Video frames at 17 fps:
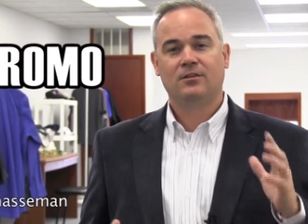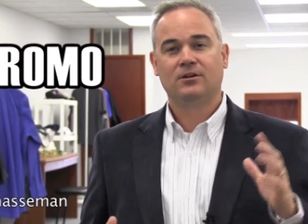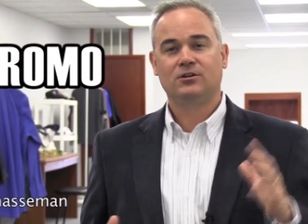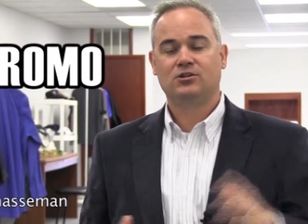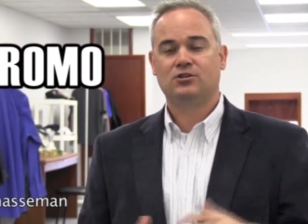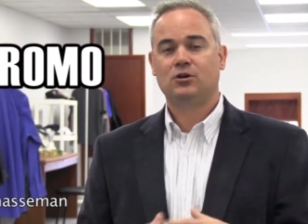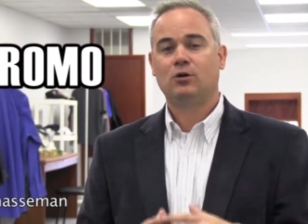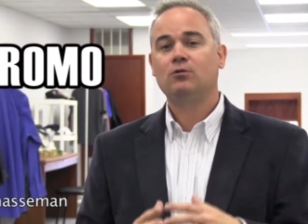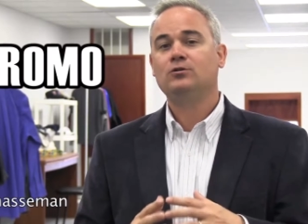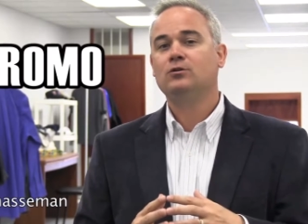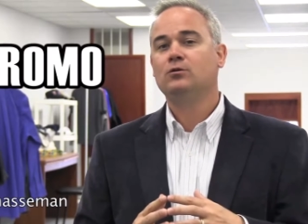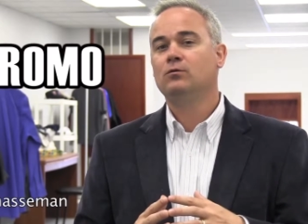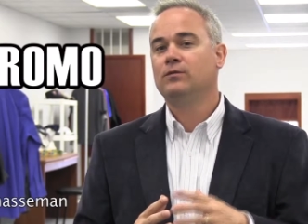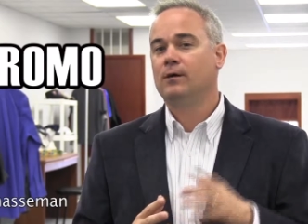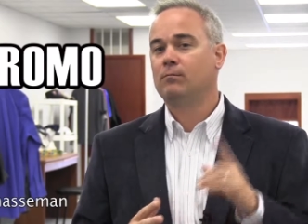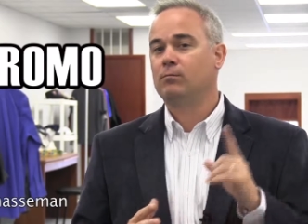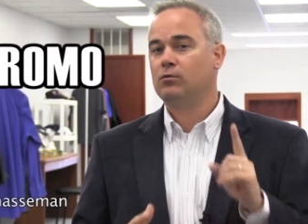that show
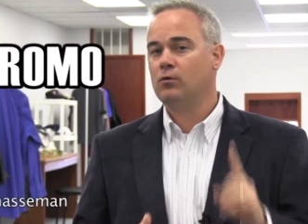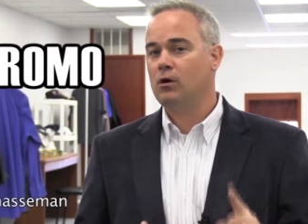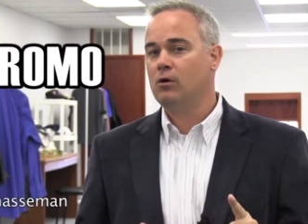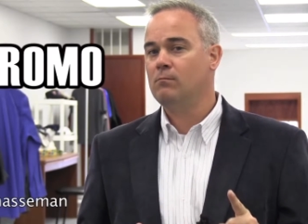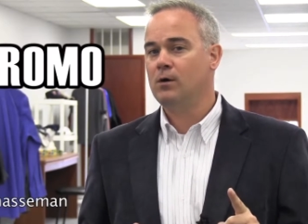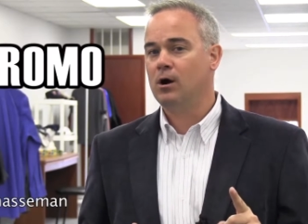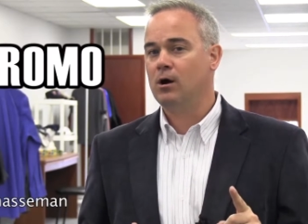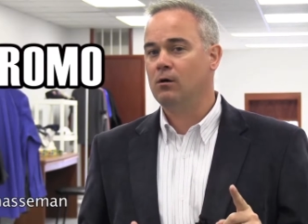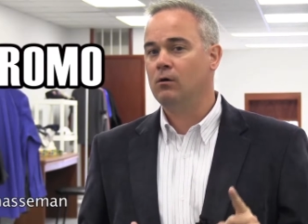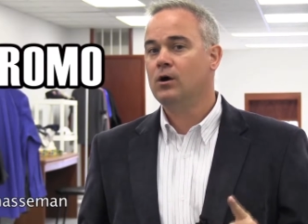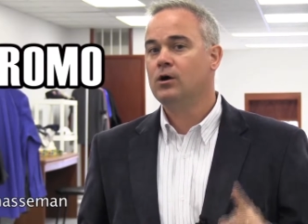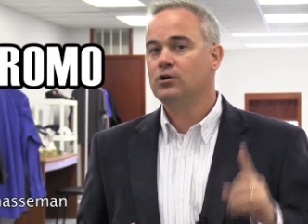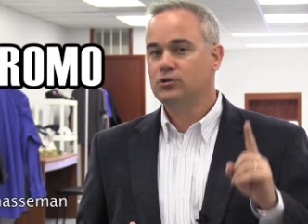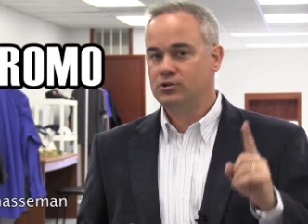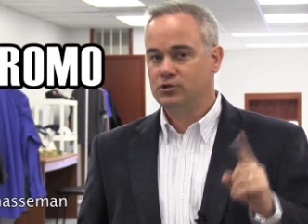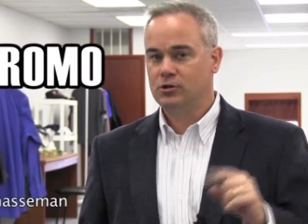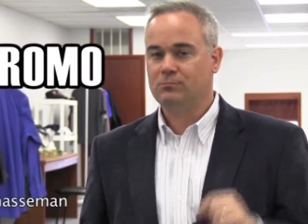you that promo
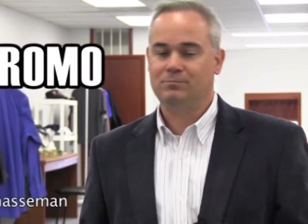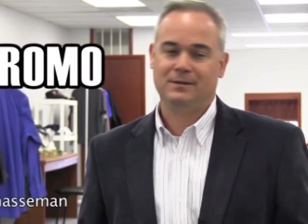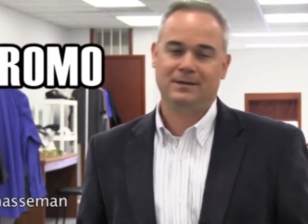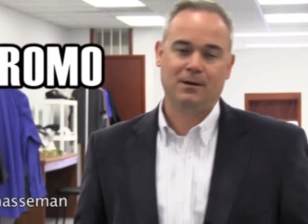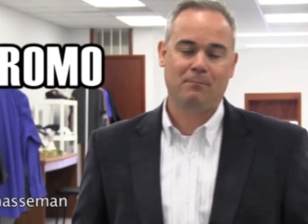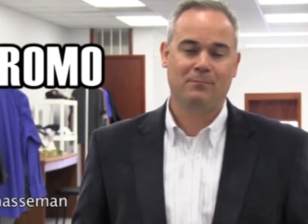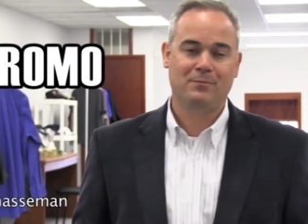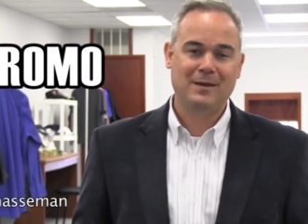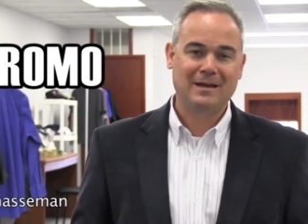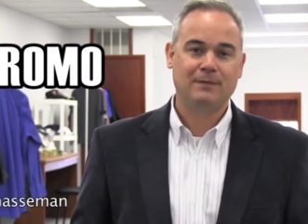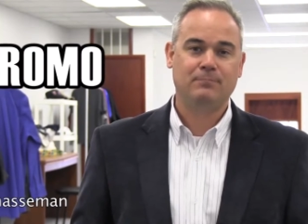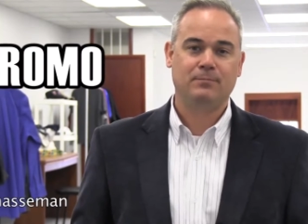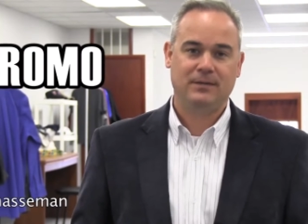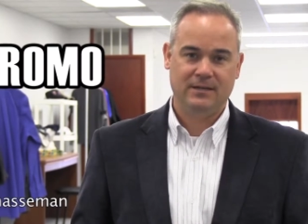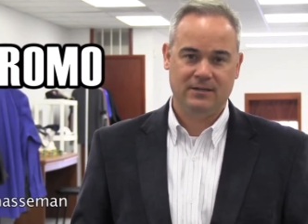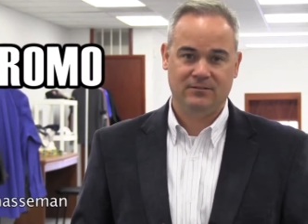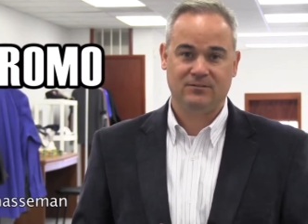should be a
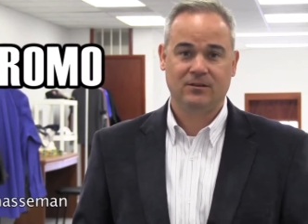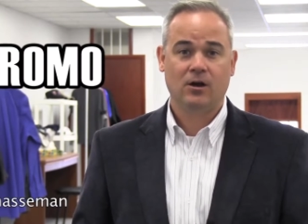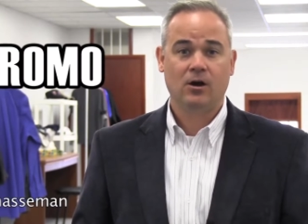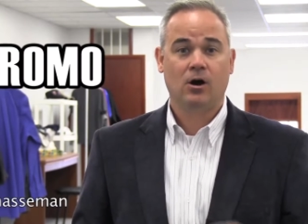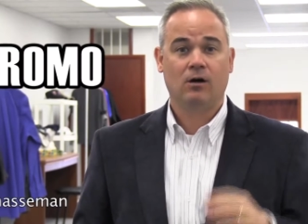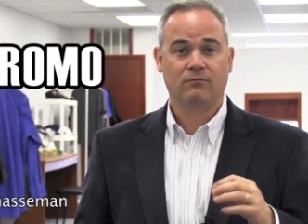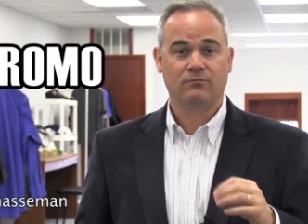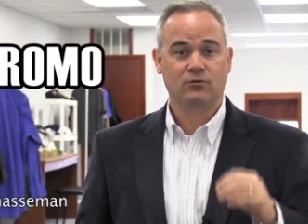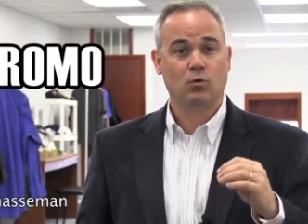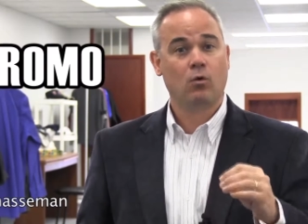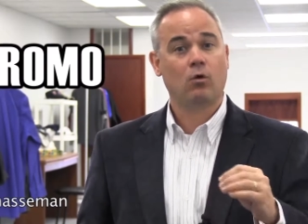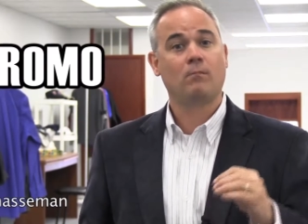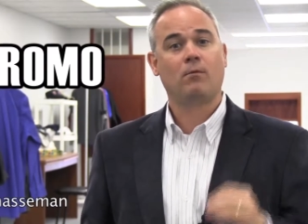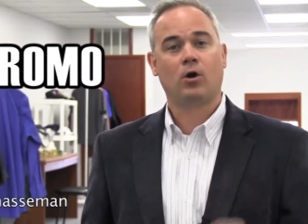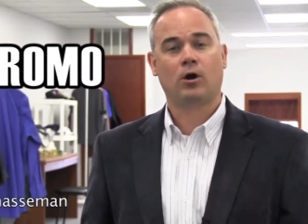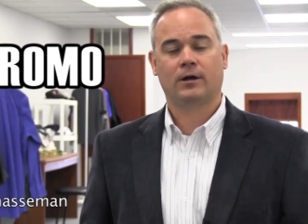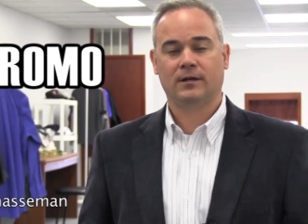big piece of
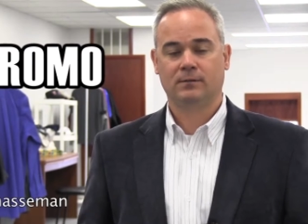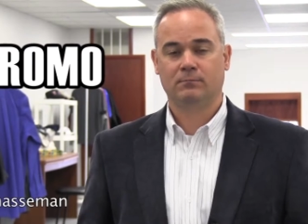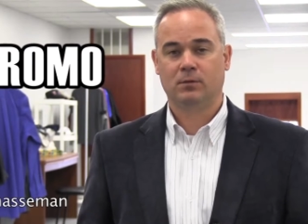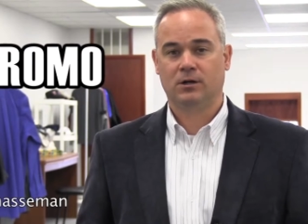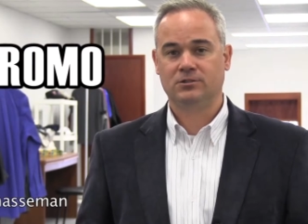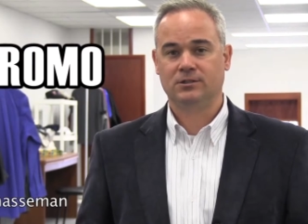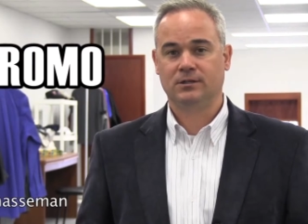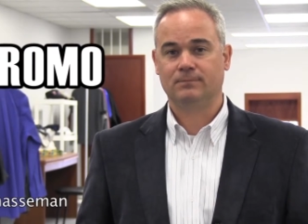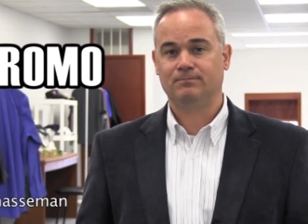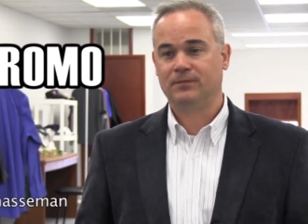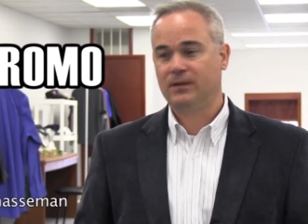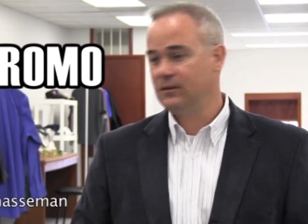your marketing budget.